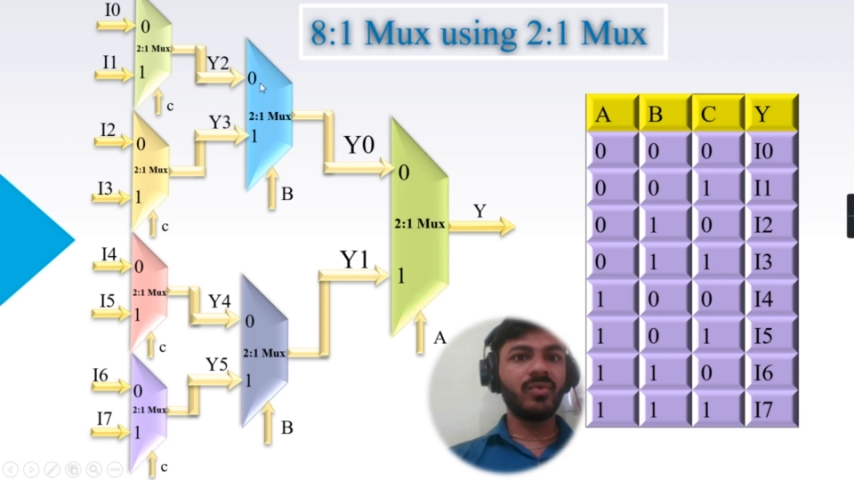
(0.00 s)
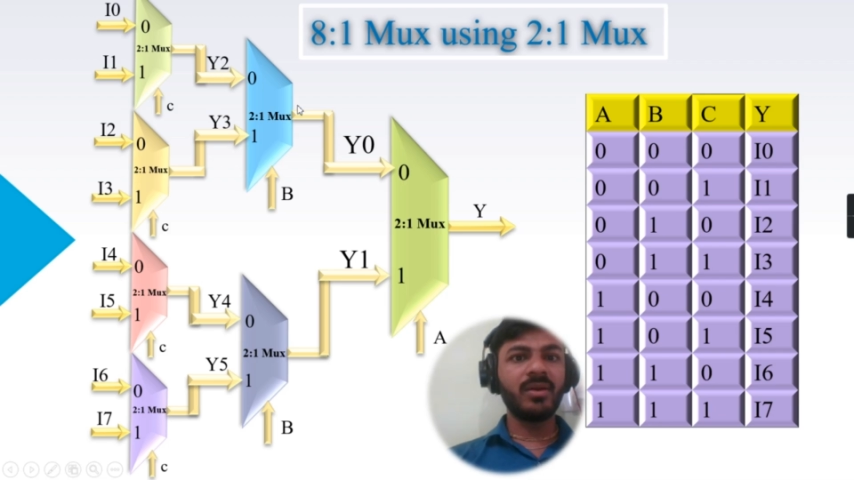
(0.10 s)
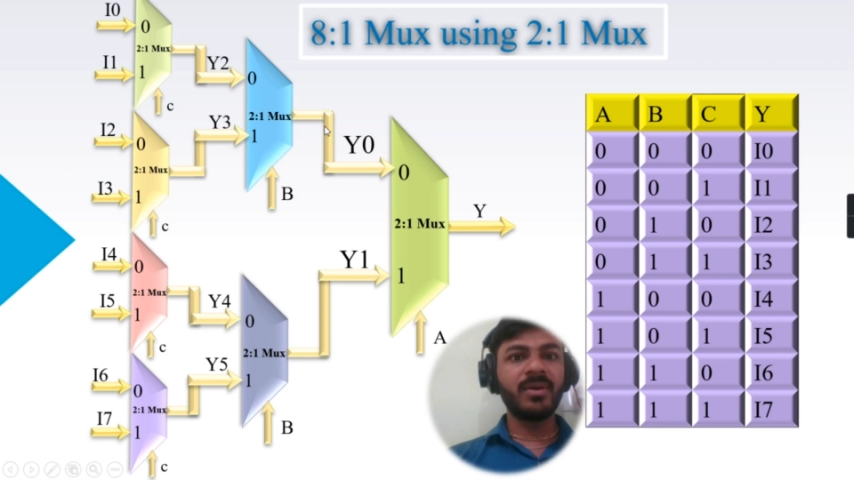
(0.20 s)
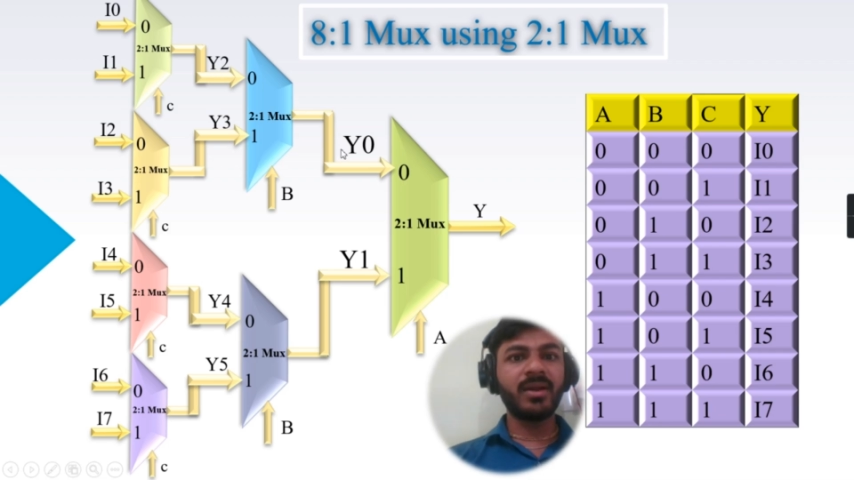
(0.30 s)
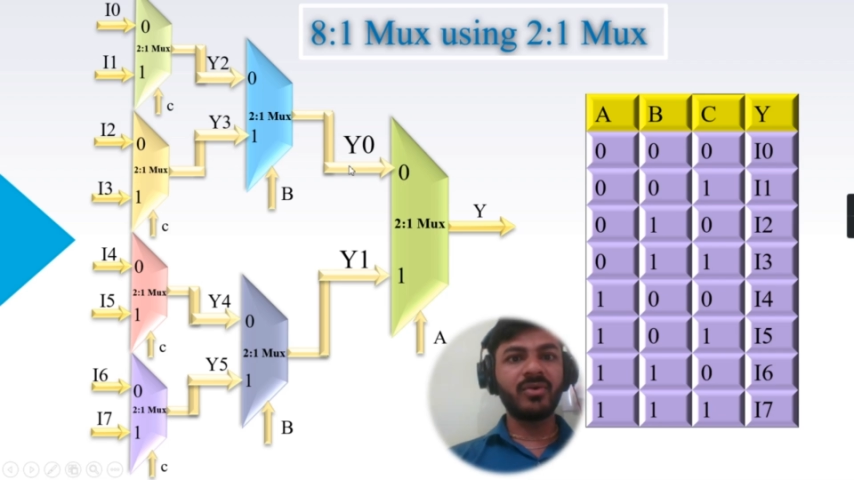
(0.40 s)

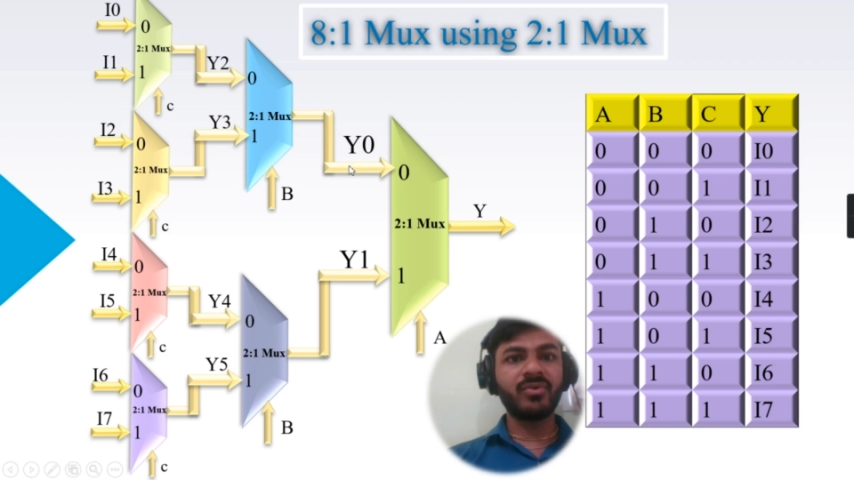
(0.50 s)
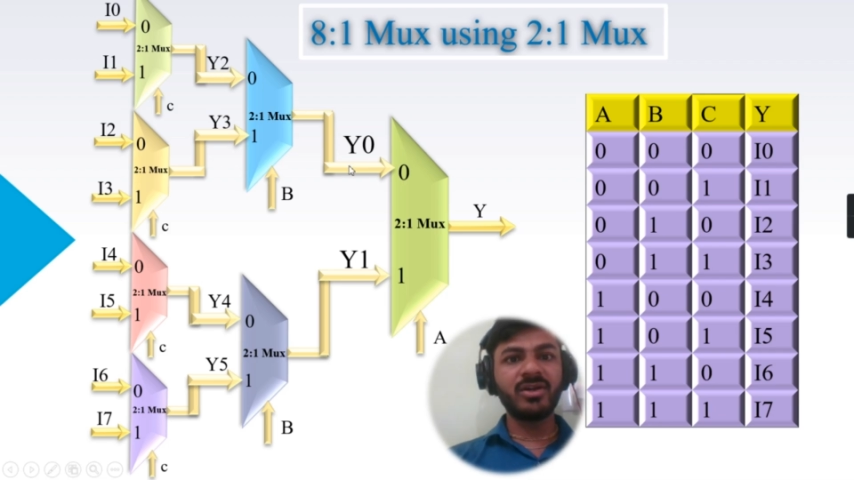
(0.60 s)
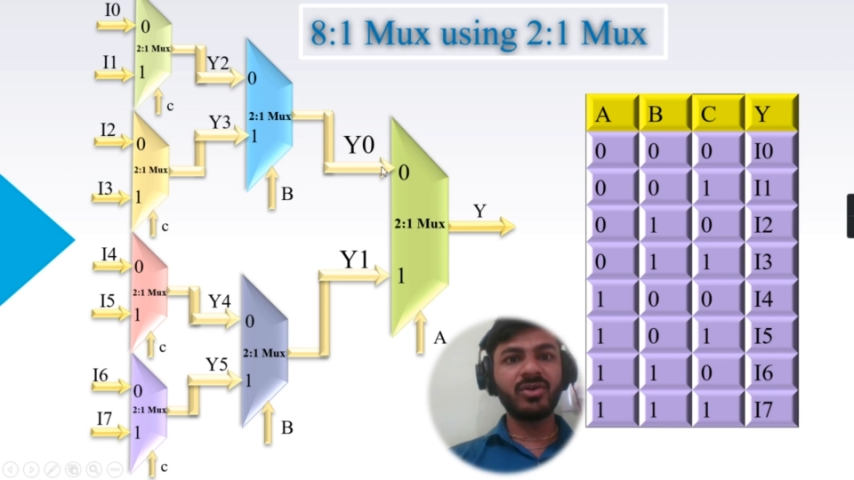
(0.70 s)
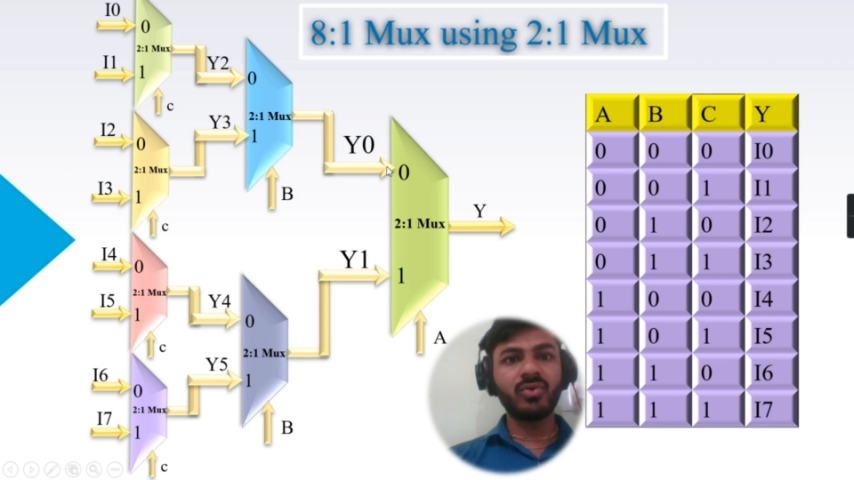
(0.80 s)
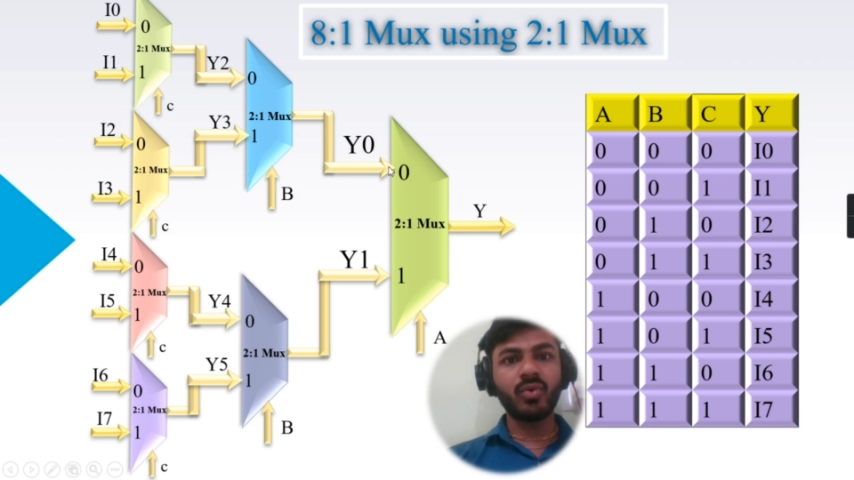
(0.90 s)
will be routed
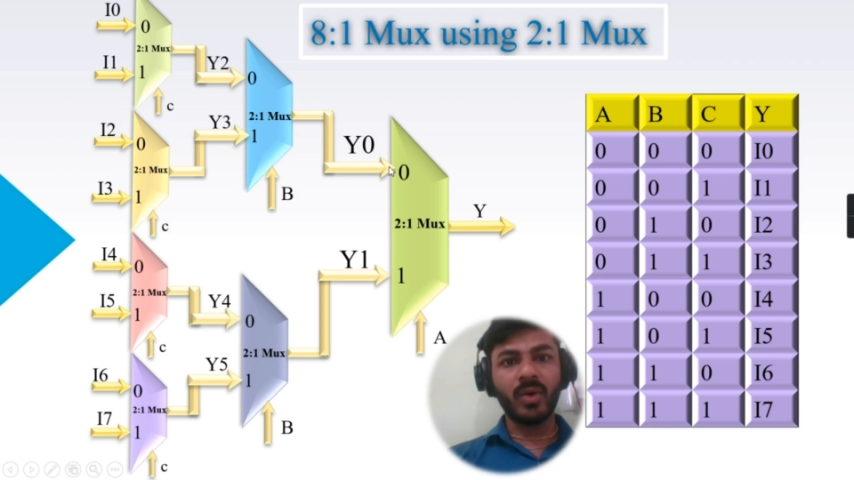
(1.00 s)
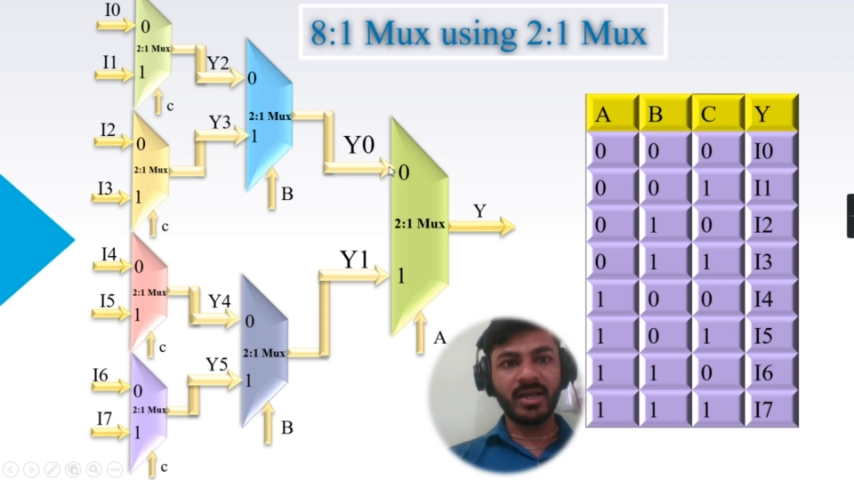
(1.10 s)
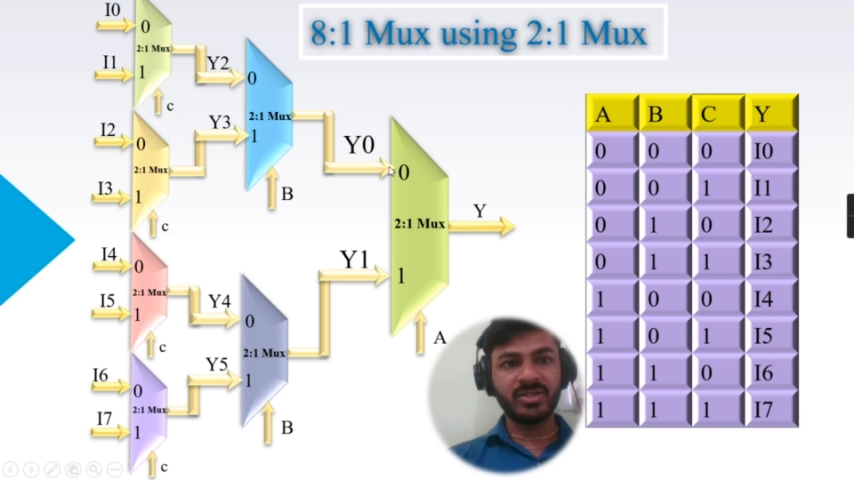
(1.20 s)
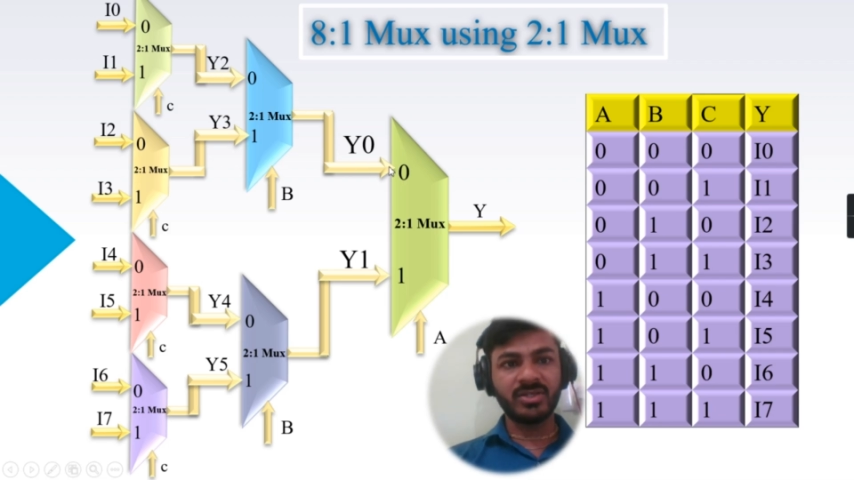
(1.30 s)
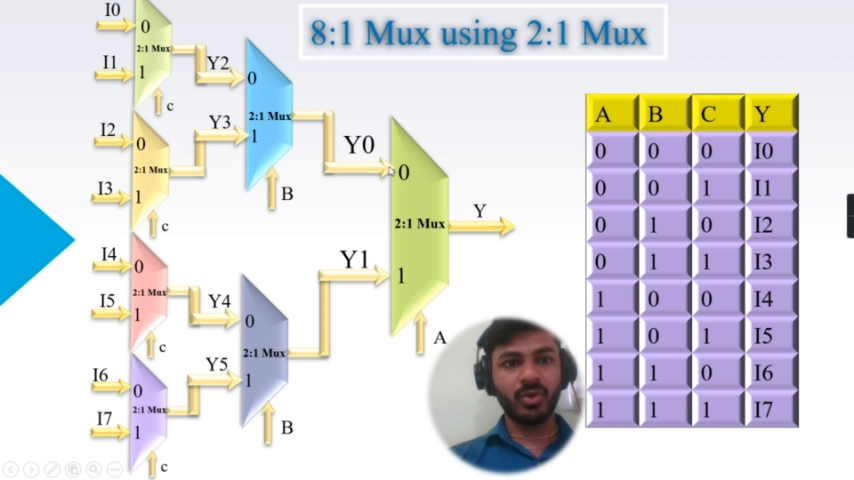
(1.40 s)
to
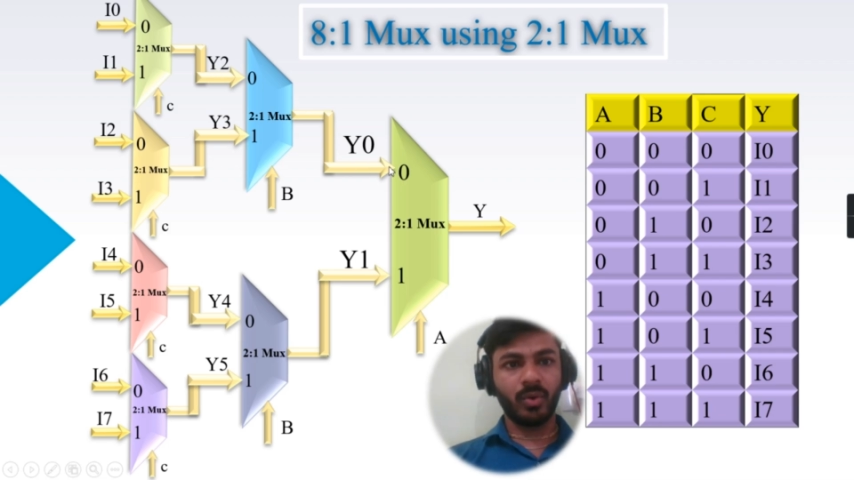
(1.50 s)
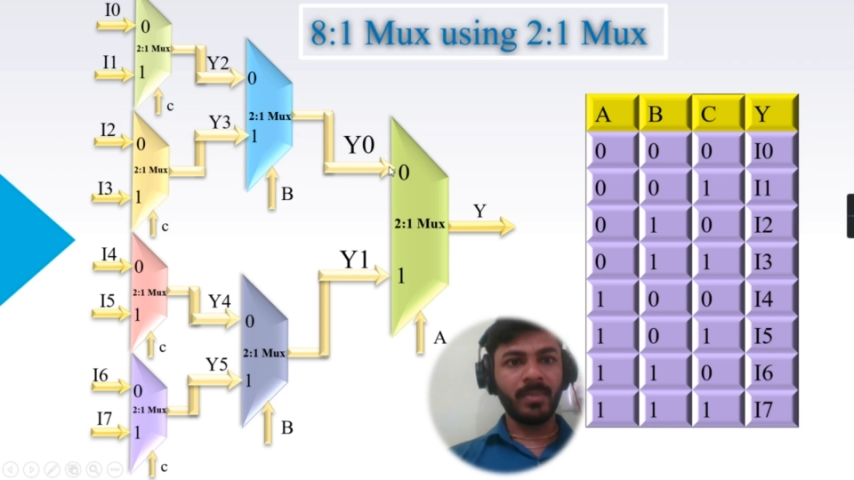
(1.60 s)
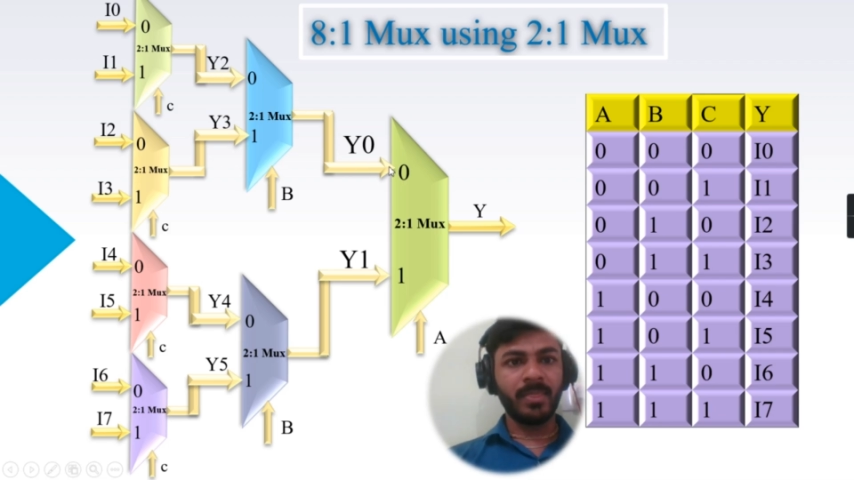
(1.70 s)
Y0.